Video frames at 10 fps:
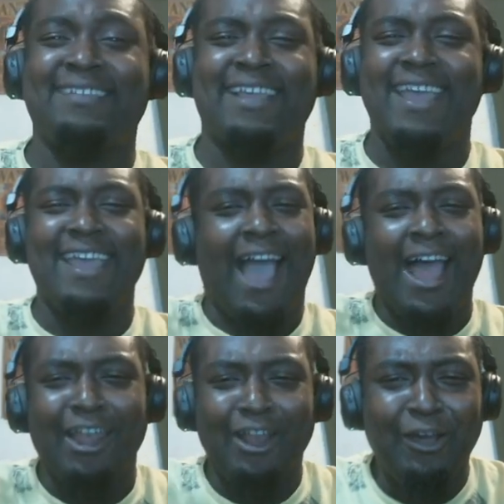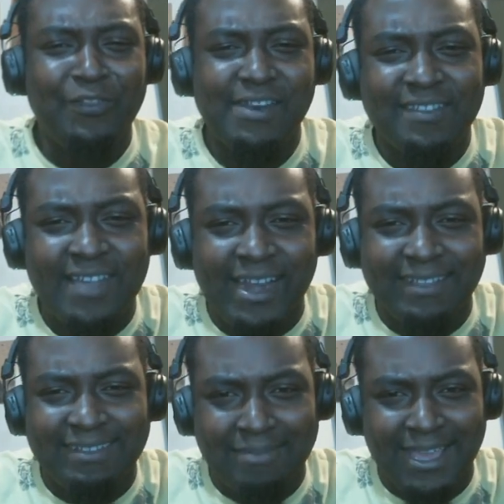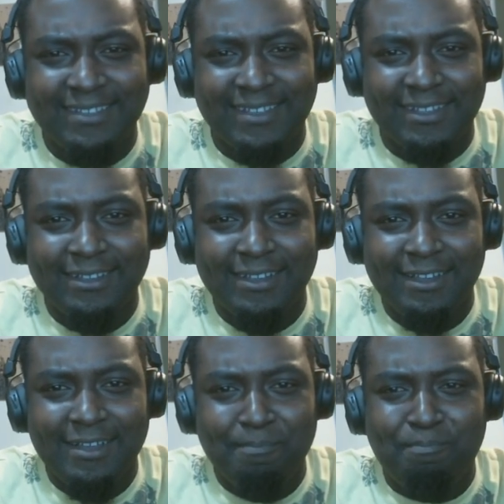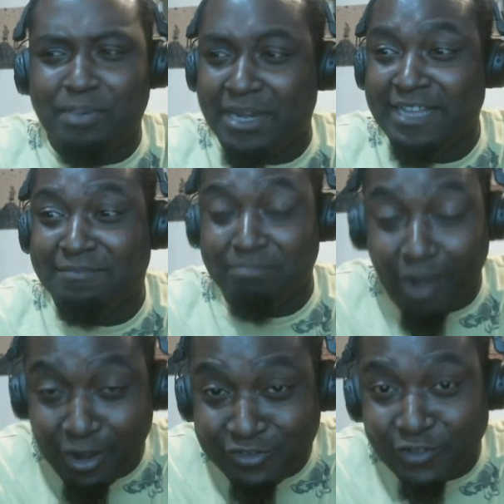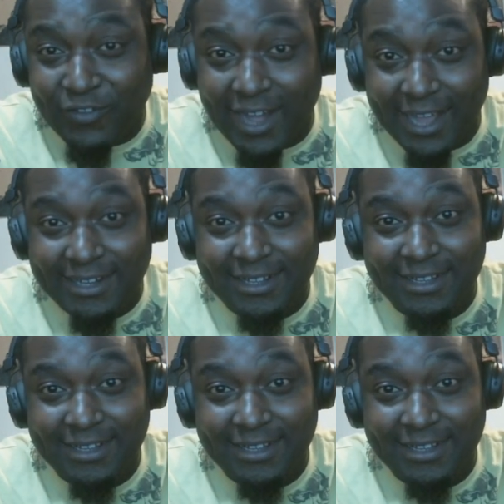Like, I love the design, it's amazing. But he's monsterfied.